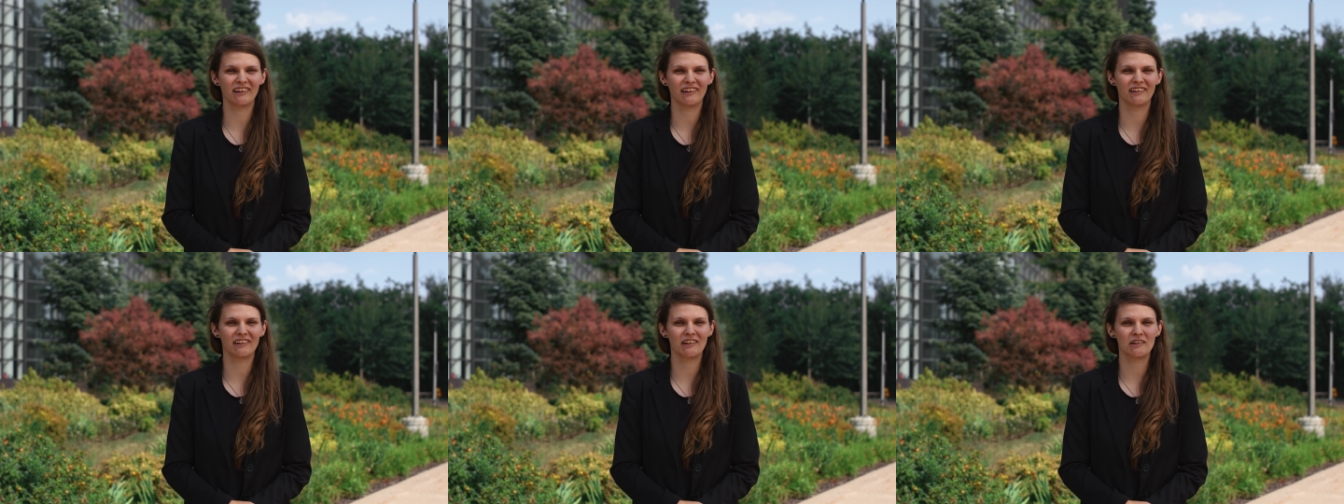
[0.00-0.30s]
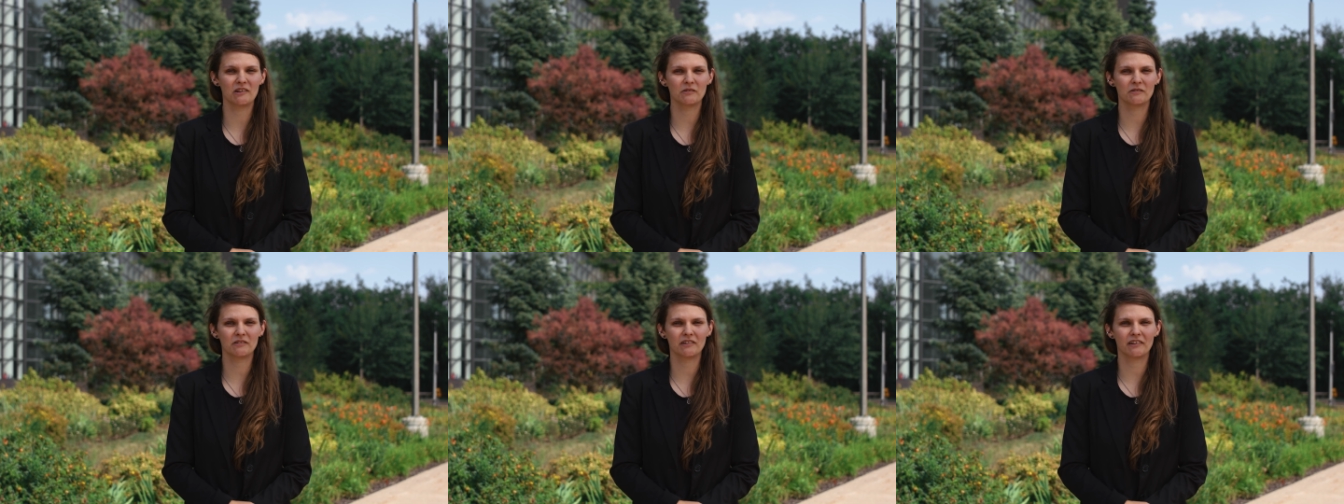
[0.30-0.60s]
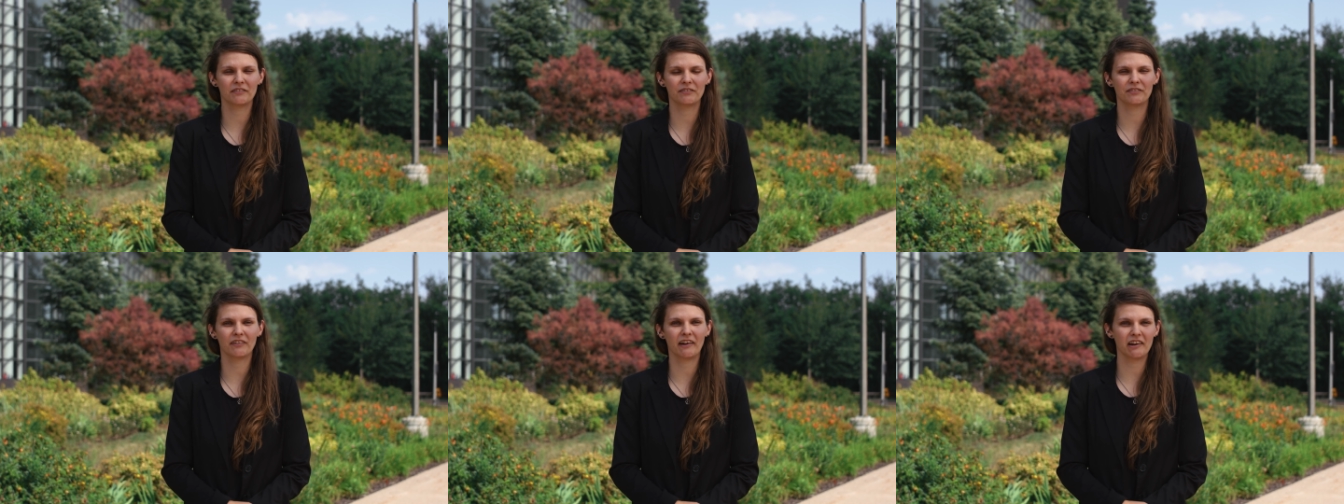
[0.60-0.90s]
and then due to
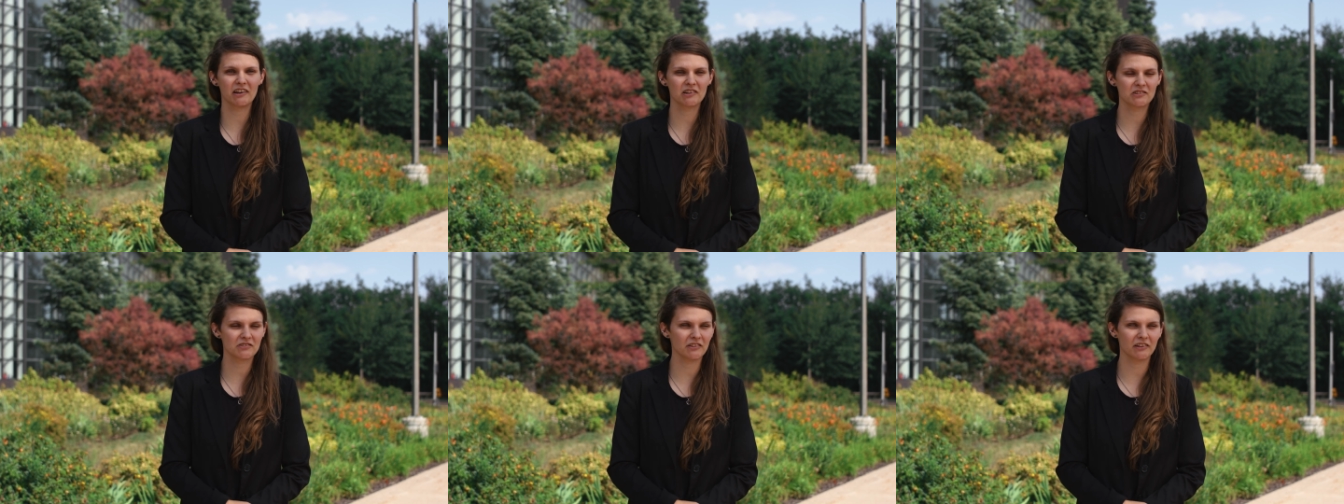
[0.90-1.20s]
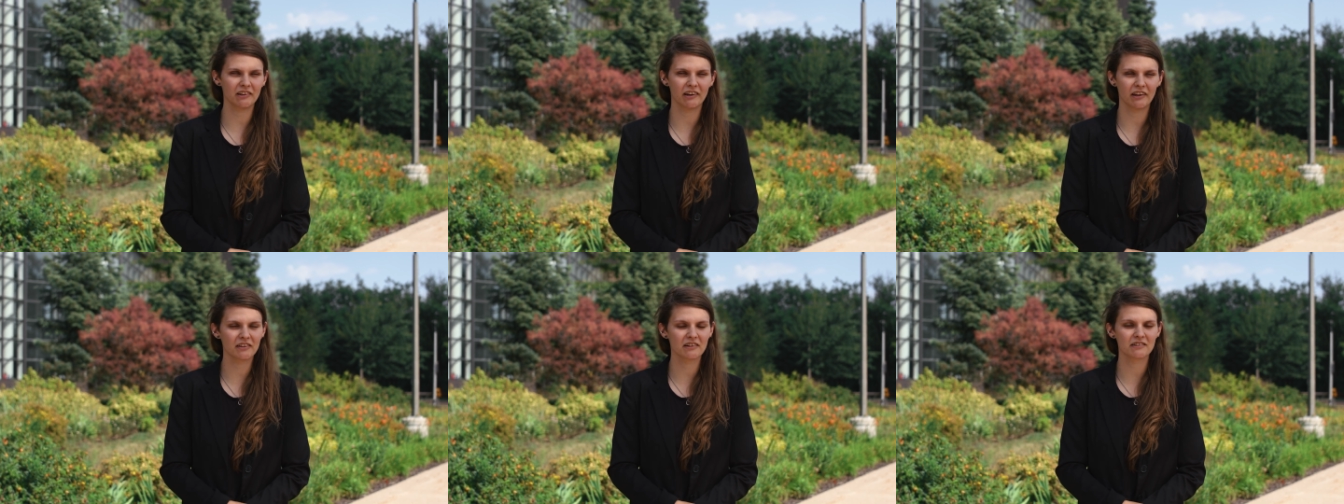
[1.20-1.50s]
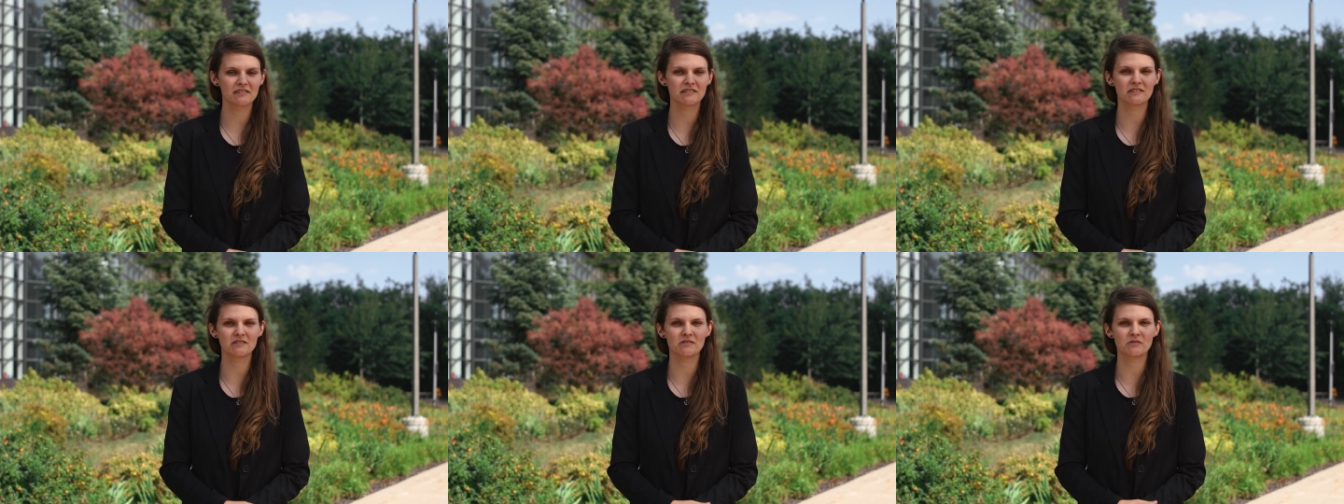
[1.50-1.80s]
financial and other
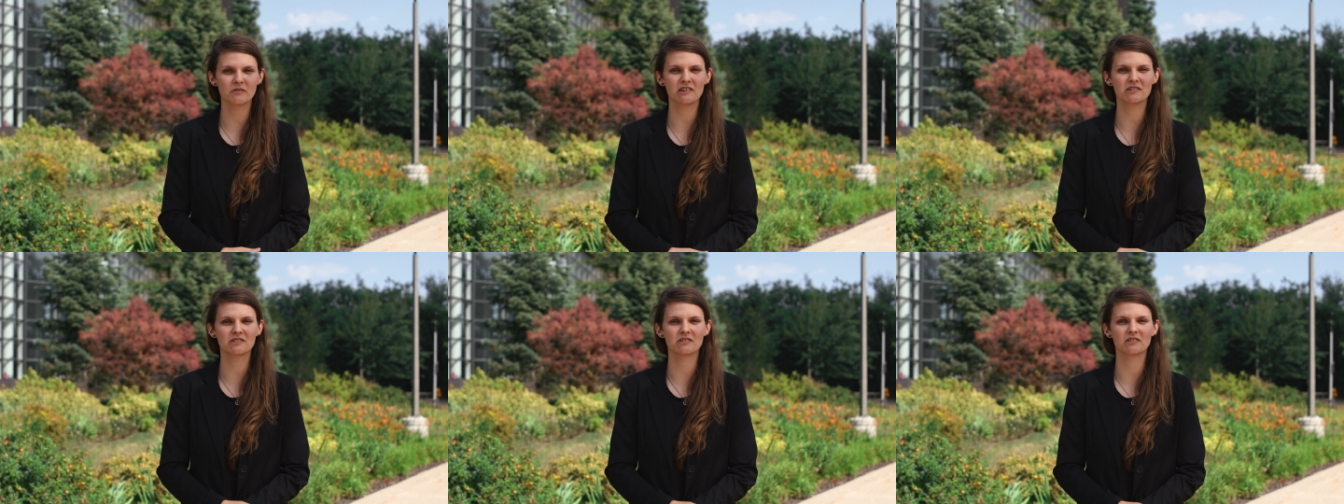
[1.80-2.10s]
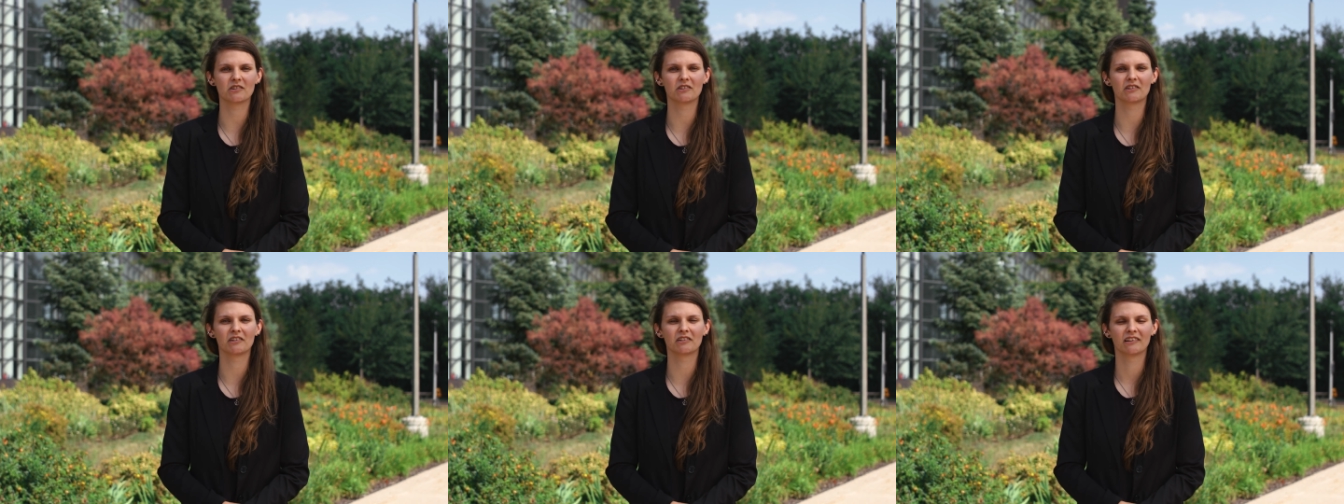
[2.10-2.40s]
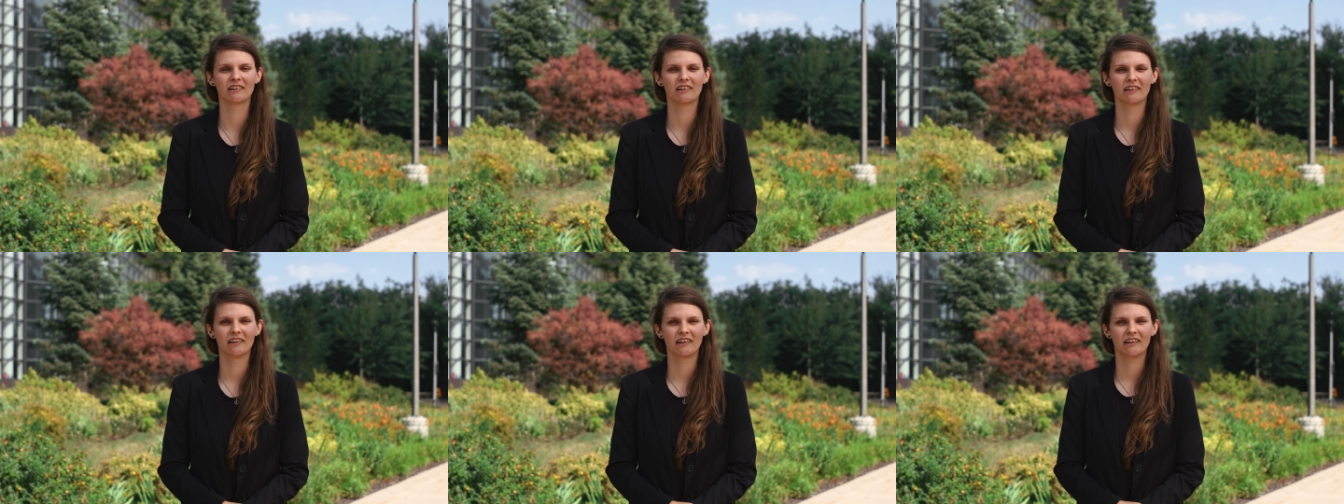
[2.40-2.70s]
situational
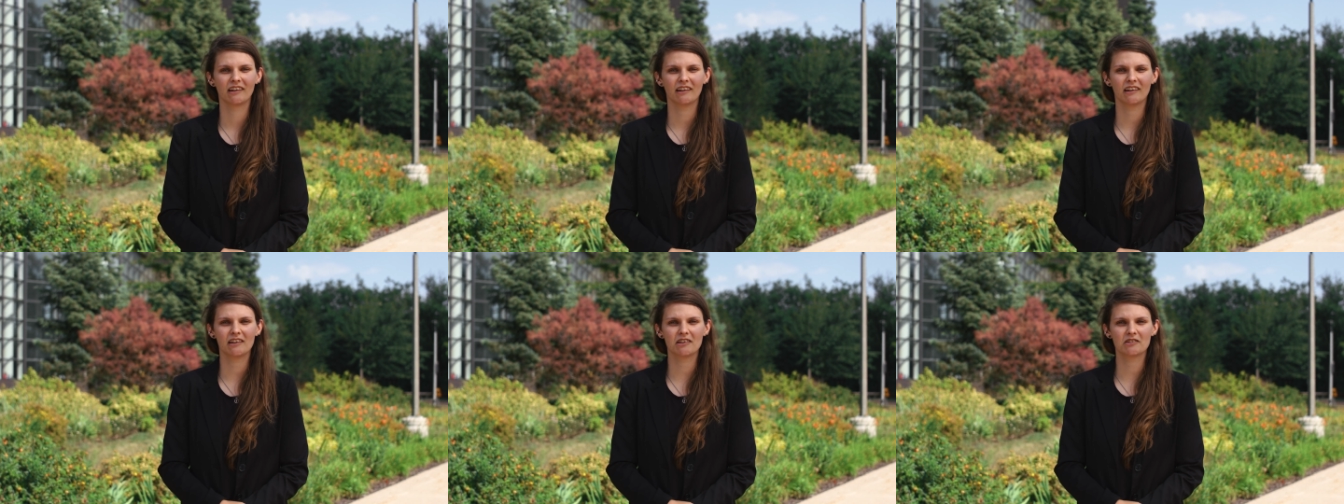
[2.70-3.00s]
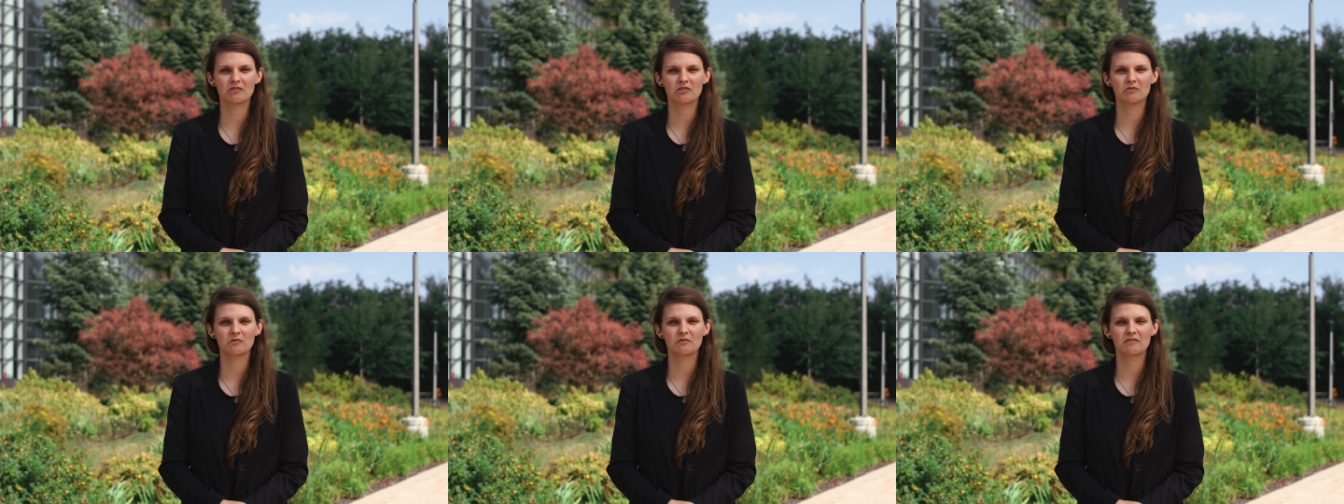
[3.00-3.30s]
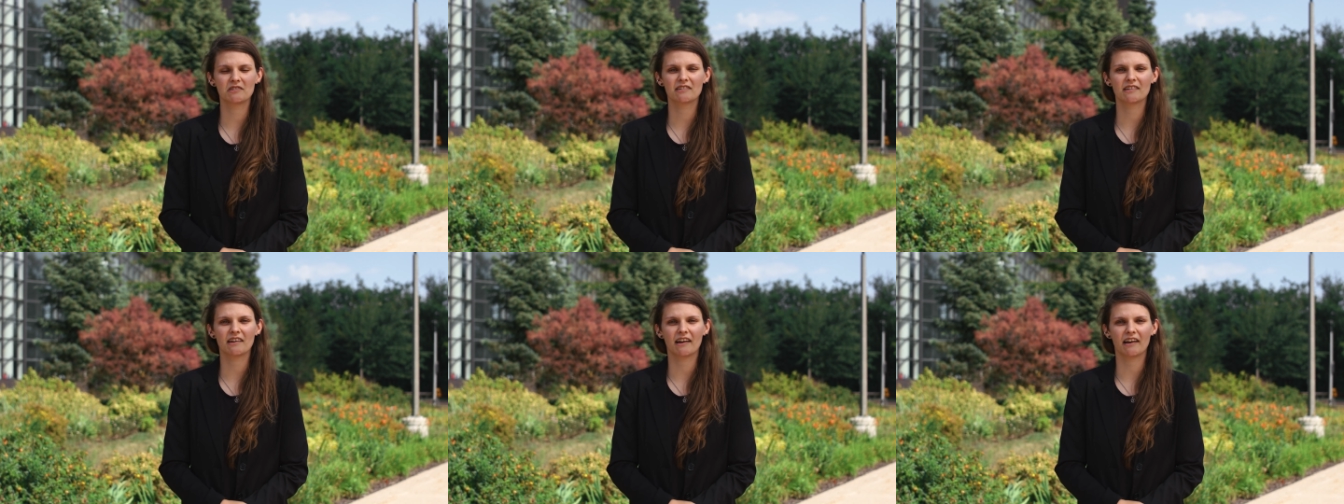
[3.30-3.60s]

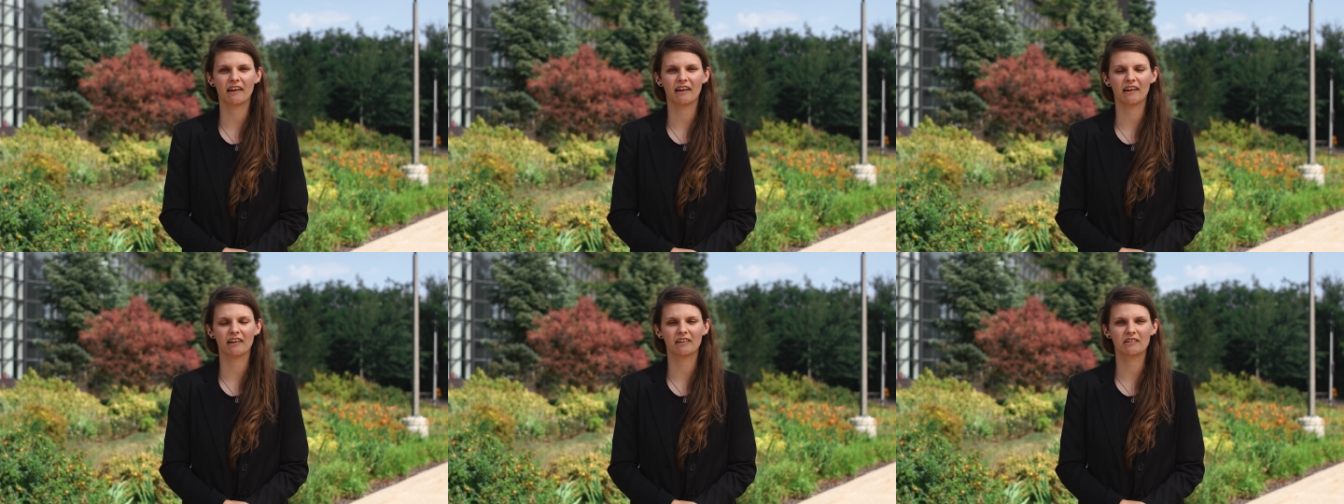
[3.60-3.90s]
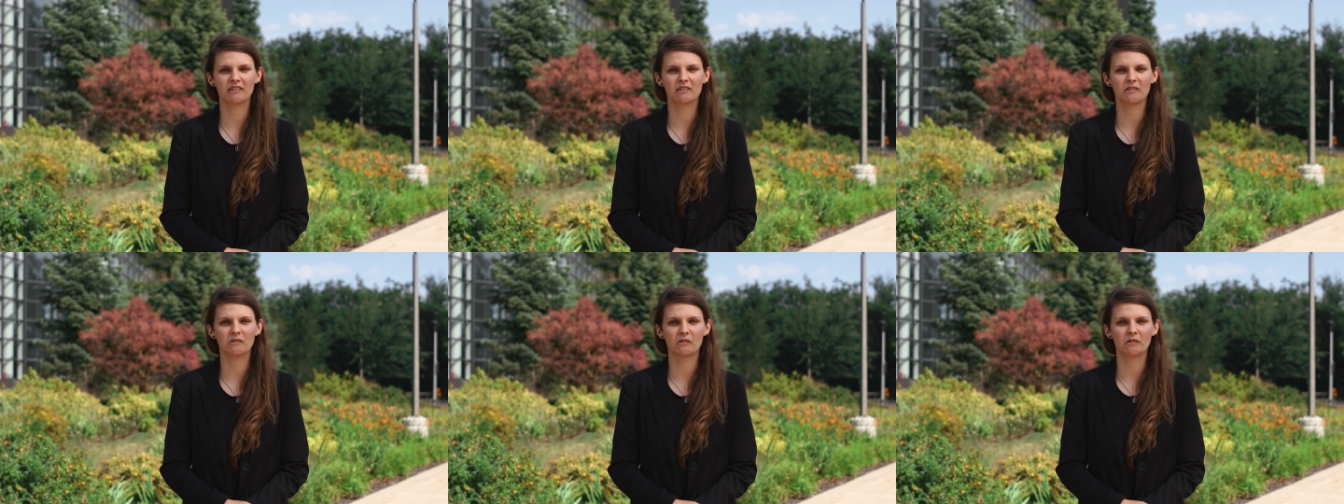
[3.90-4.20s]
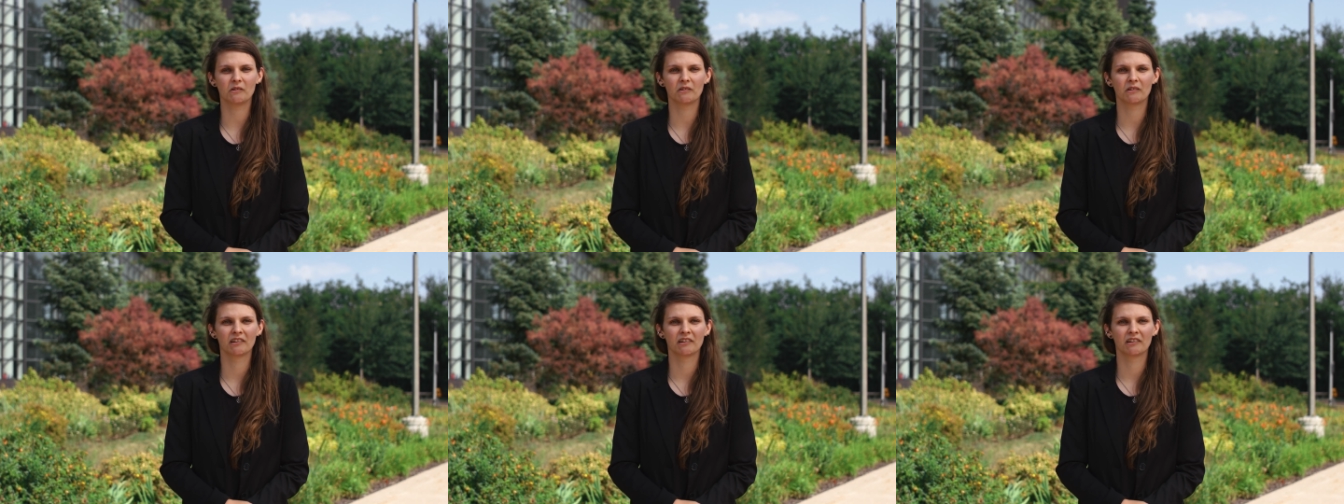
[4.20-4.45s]
issues, I had to